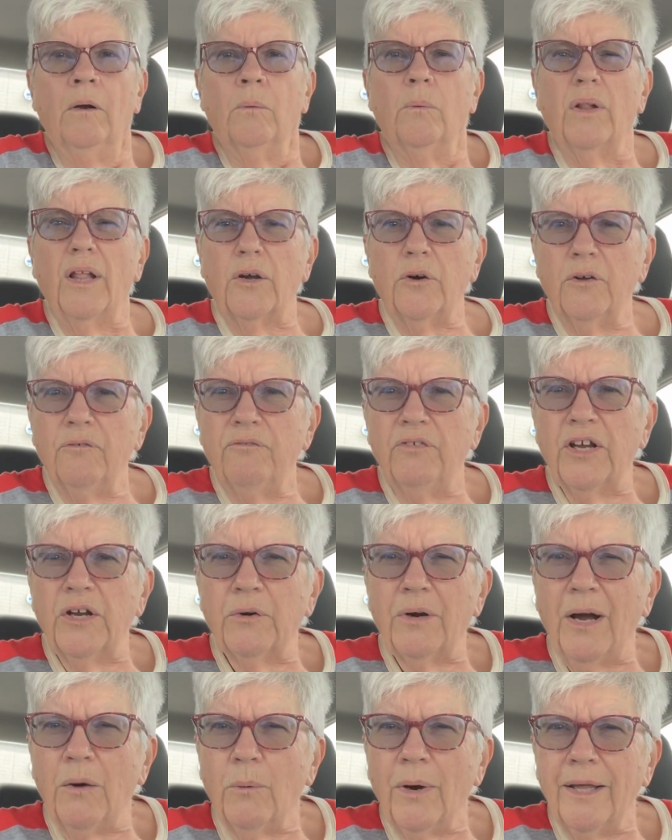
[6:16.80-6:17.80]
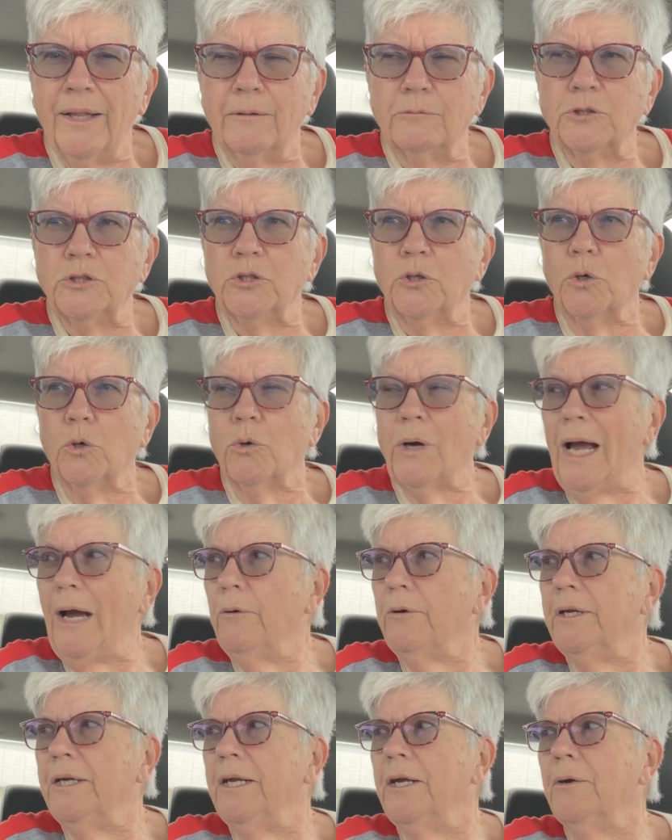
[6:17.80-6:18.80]
Well, I couldn't figure out why it was so
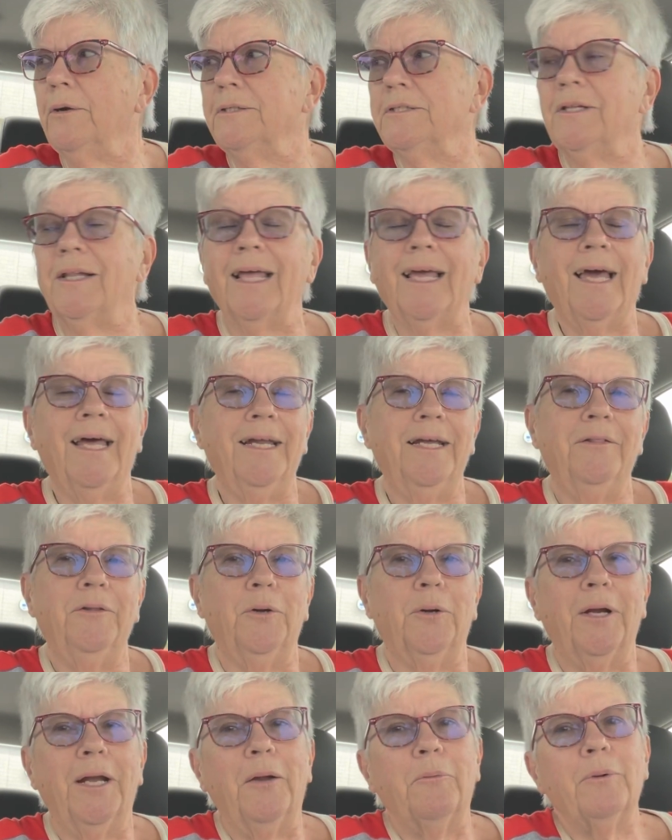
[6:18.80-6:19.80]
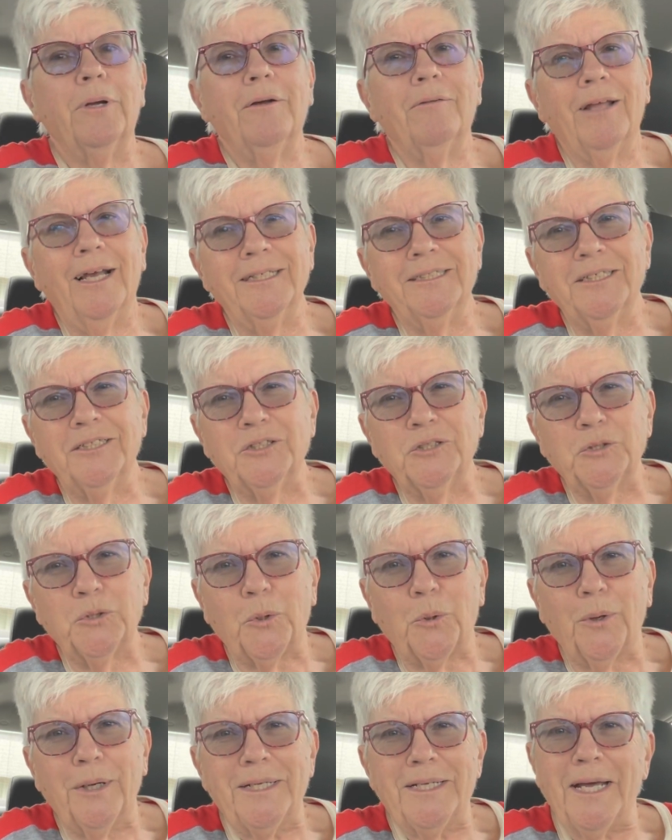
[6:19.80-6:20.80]
crowded here until I got in there and I realized it's
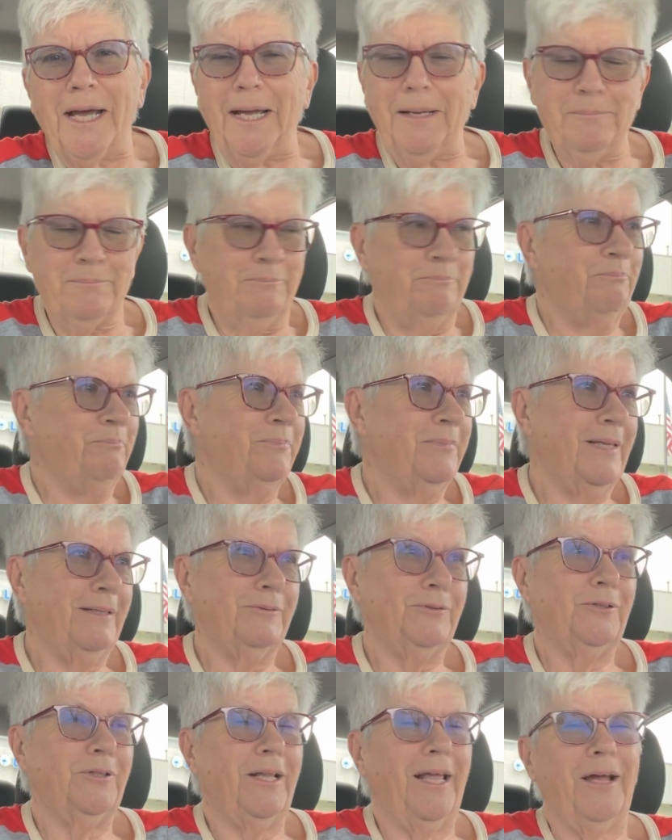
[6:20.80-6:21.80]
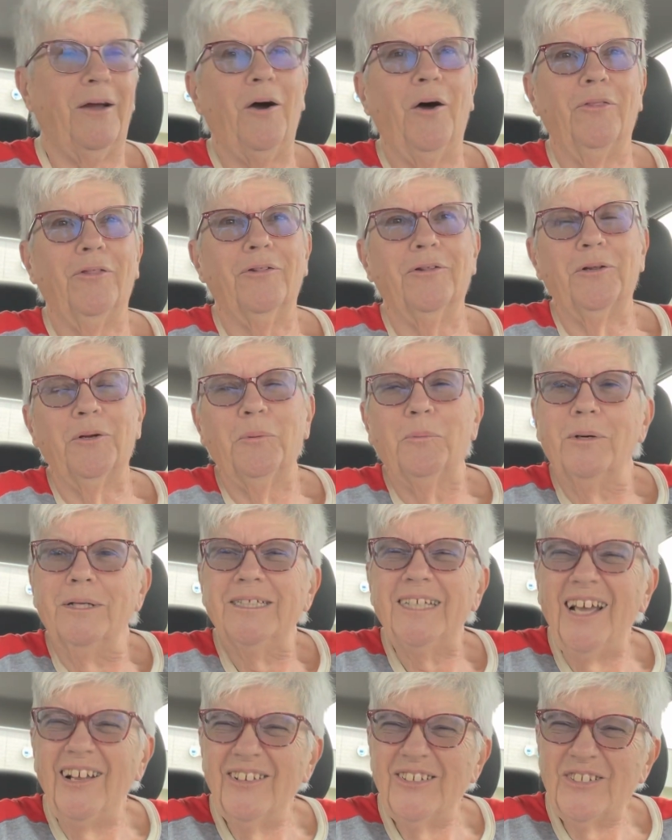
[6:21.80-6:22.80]
story time. There's like all the little
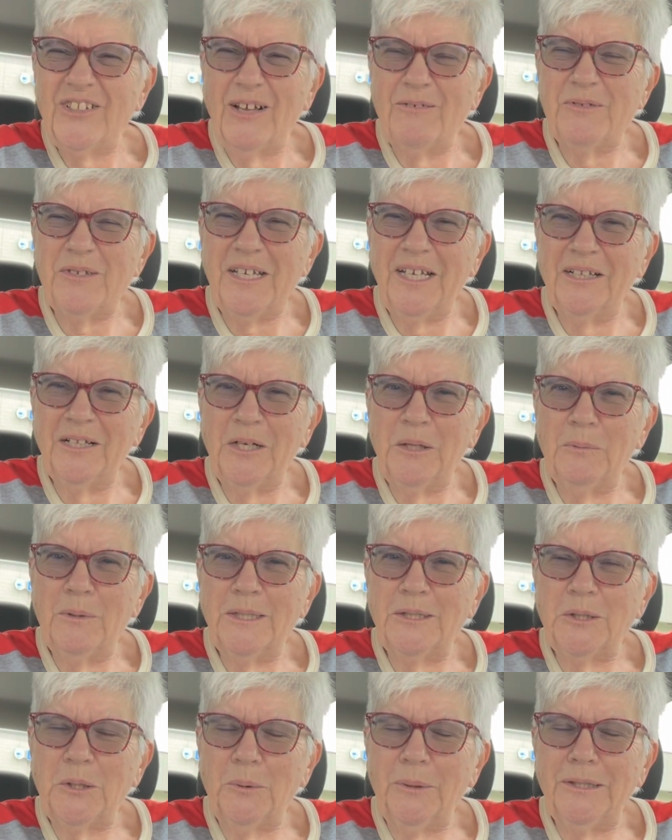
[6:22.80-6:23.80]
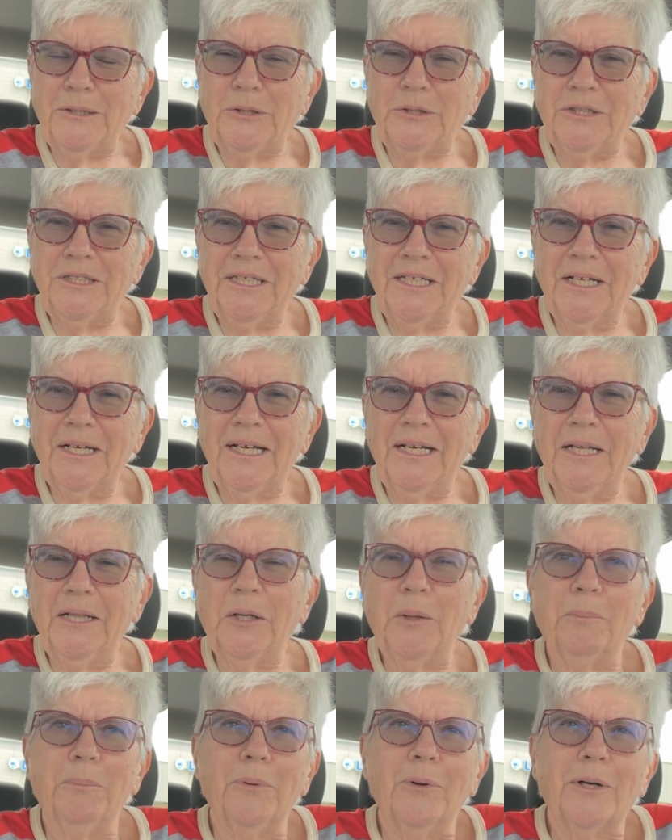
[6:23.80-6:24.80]
ones. I just love seeing little ones so interested in getting
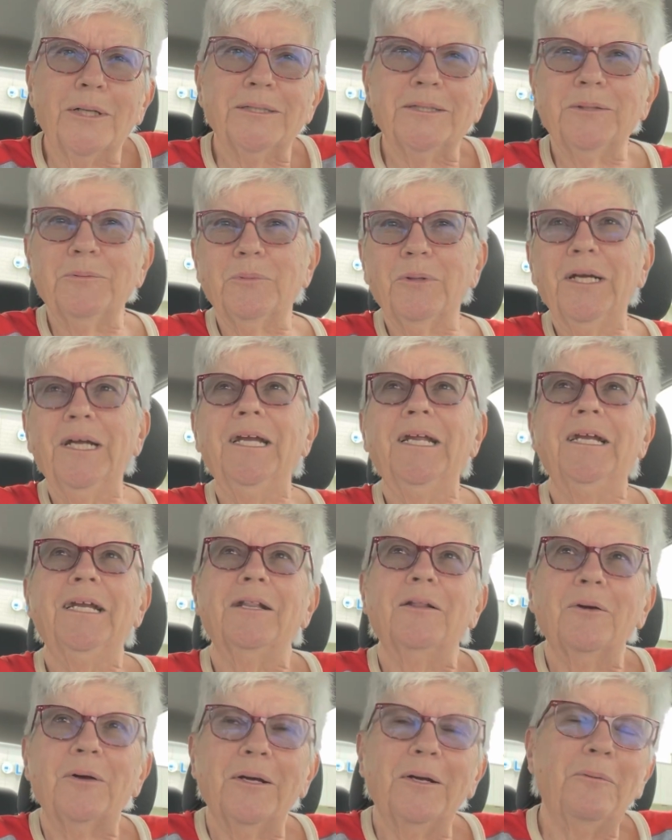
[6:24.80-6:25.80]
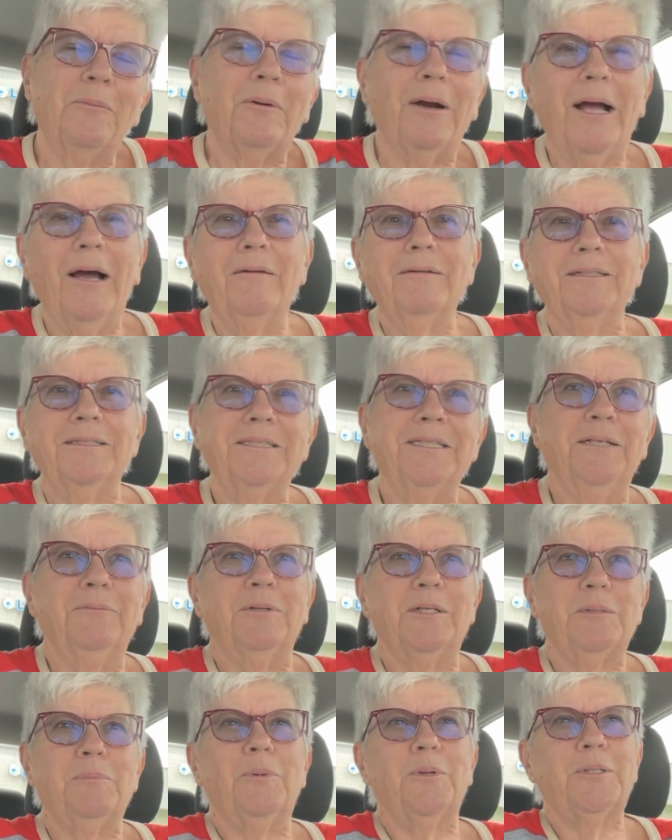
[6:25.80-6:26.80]
their books and reading and looking around and seeing
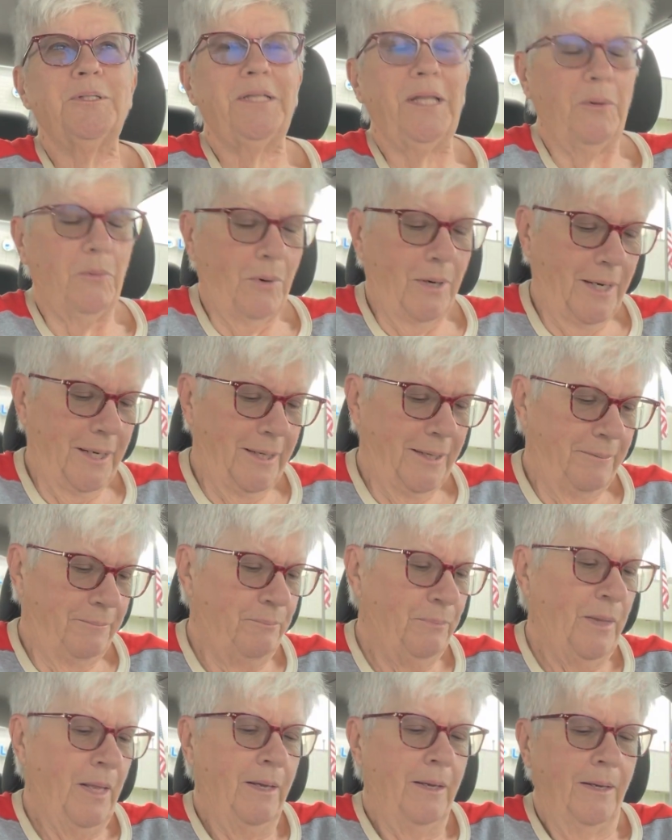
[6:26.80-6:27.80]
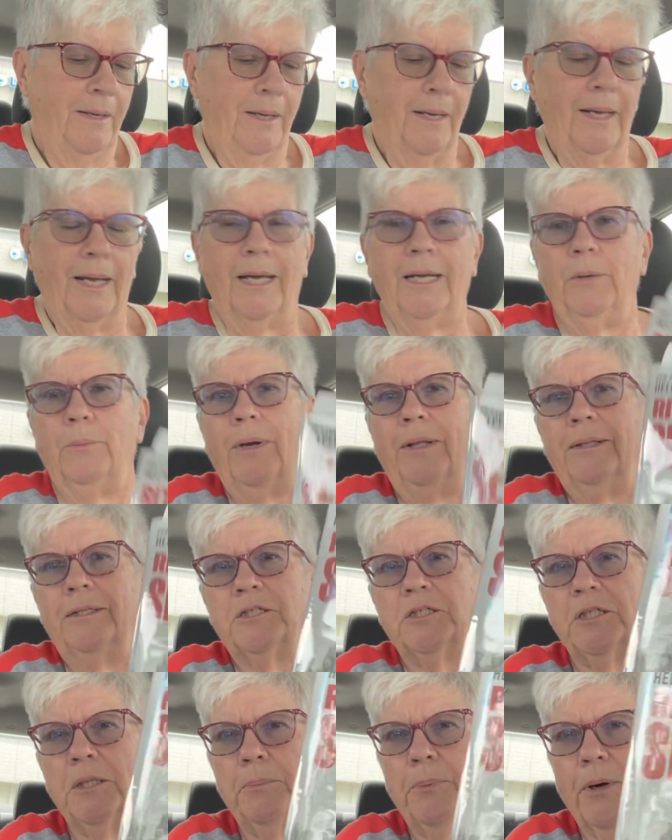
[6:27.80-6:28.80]
which books they wanted. Anyway,
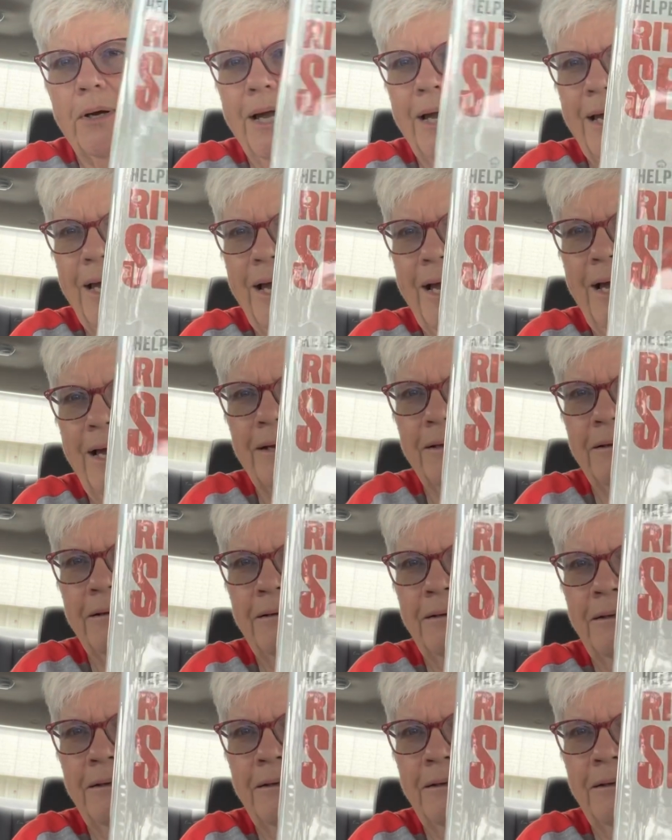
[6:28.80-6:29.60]
this is the book I got,